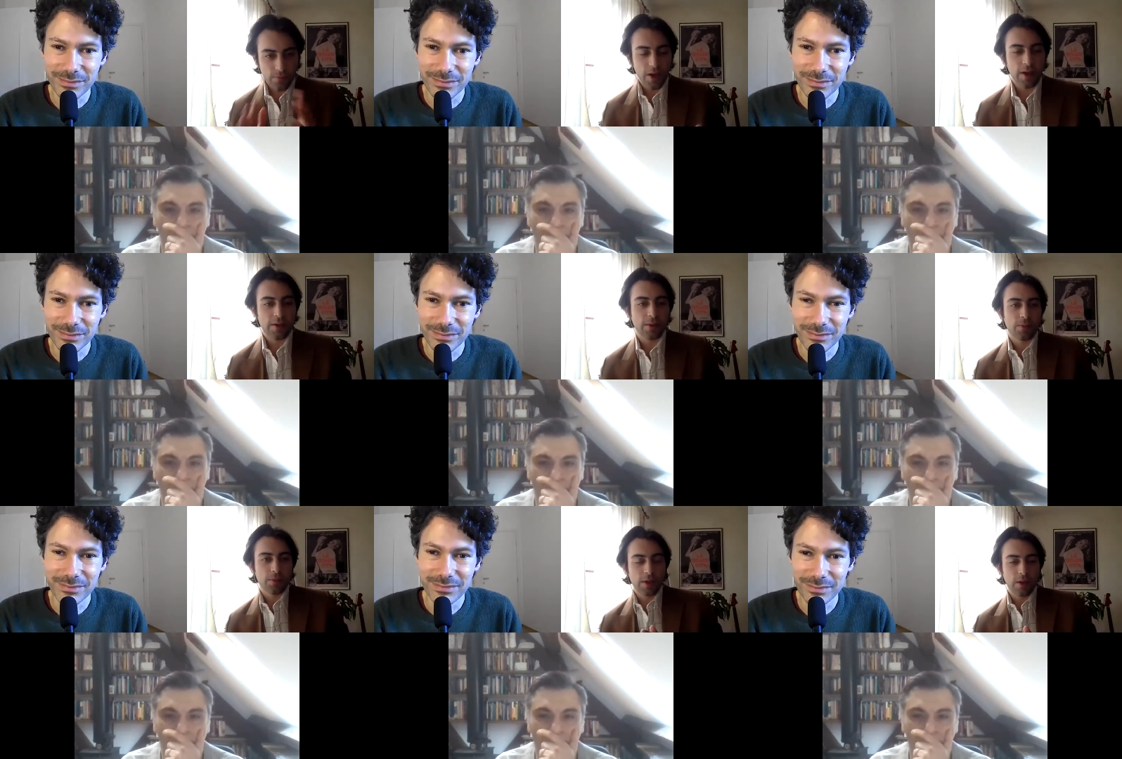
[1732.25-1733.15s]
Speaker 1: first,
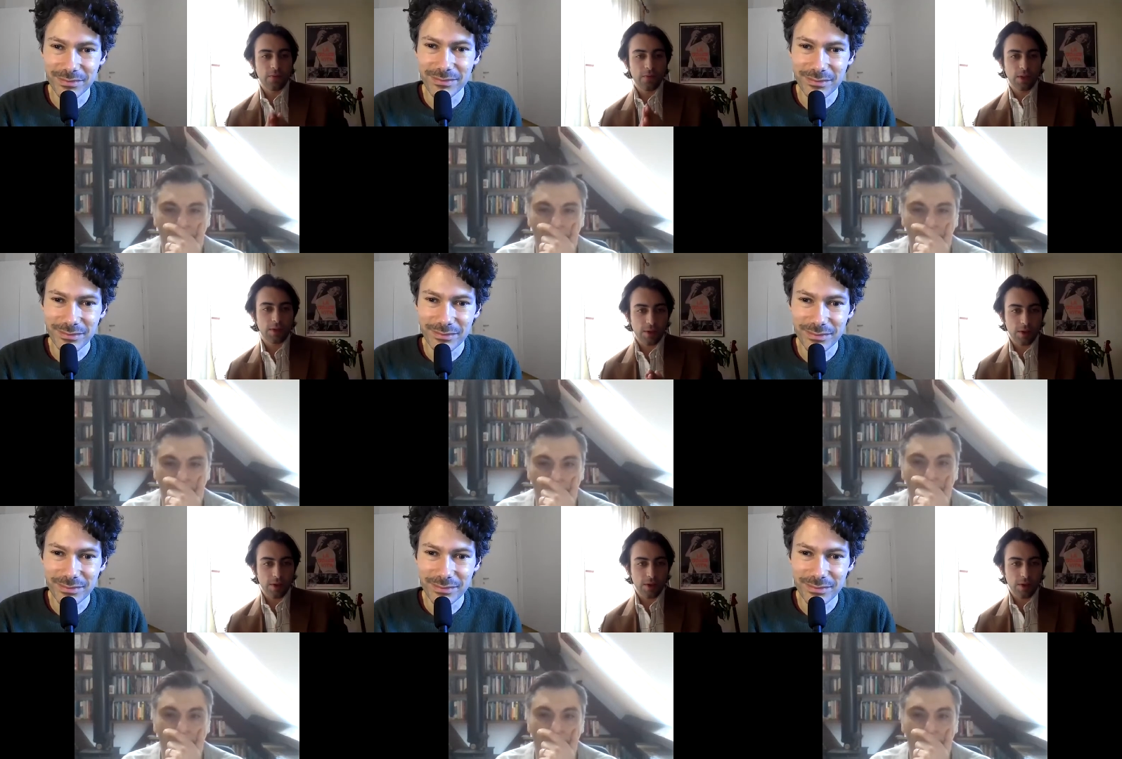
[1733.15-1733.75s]
you know, featured